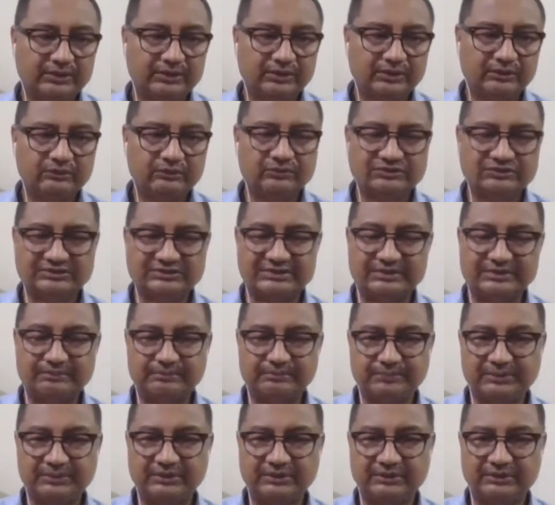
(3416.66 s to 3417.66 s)
you know some
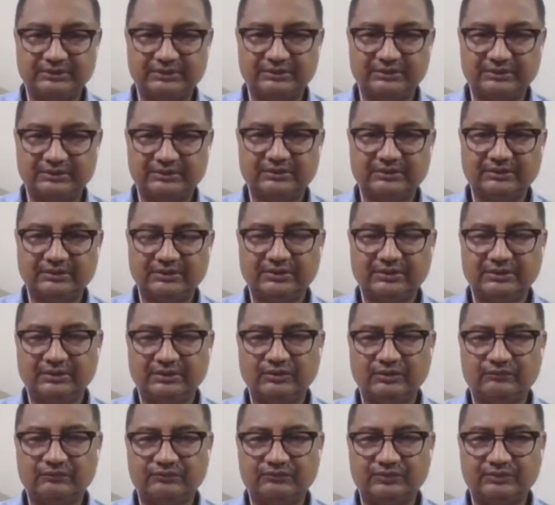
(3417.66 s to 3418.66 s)
part
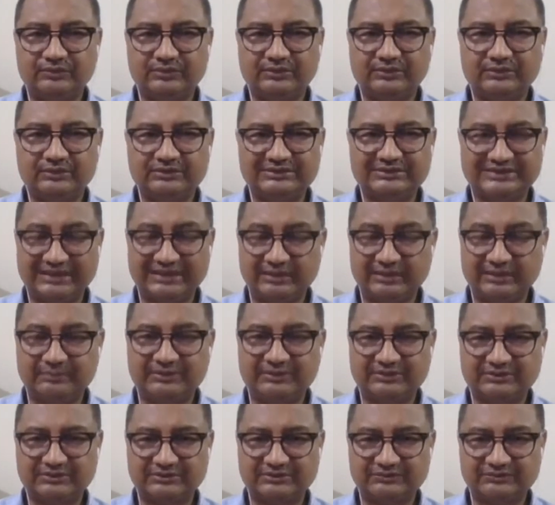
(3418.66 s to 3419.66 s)
of our
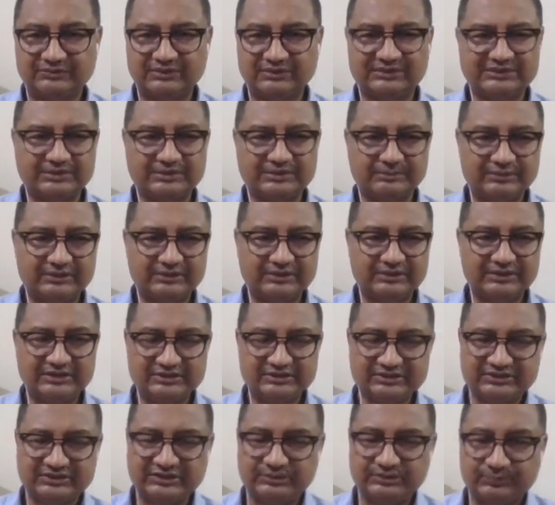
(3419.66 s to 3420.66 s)
syllabus for example in
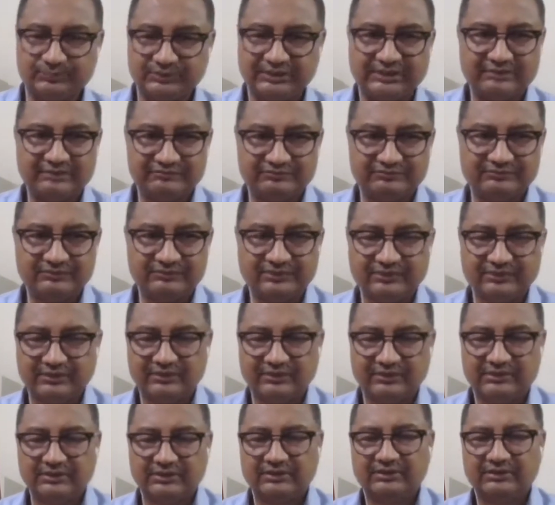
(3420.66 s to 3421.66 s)
history we have
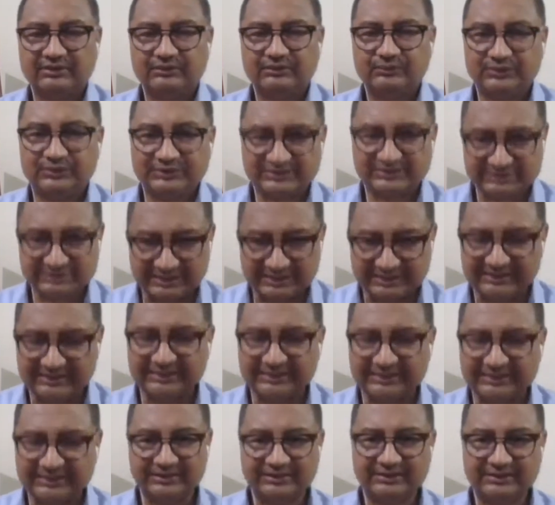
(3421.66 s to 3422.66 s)
uh, we study
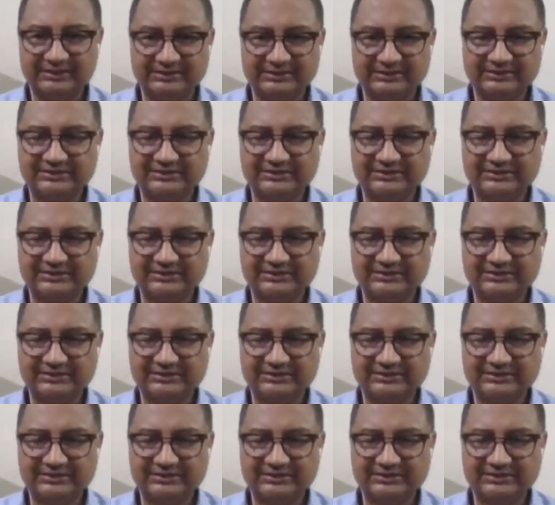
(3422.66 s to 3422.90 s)
gandhi